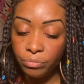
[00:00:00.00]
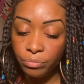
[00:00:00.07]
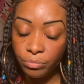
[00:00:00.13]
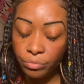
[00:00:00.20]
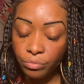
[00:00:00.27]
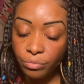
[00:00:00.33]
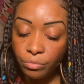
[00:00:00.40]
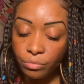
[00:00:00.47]

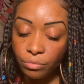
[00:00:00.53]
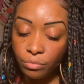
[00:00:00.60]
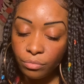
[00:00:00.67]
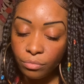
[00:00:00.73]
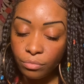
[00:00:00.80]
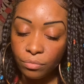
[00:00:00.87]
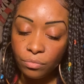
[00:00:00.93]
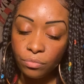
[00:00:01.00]

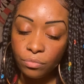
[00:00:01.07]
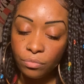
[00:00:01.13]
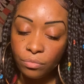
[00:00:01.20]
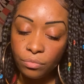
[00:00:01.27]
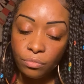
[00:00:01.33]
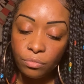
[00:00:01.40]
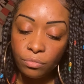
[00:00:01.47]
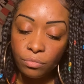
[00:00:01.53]

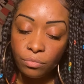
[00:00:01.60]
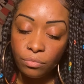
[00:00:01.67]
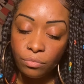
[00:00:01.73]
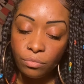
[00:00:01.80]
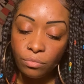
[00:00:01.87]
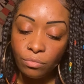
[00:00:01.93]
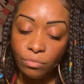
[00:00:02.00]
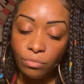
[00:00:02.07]

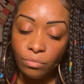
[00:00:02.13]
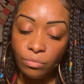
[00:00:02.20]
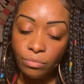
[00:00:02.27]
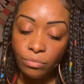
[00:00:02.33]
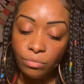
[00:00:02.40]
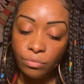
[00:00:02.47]
(no one is talking)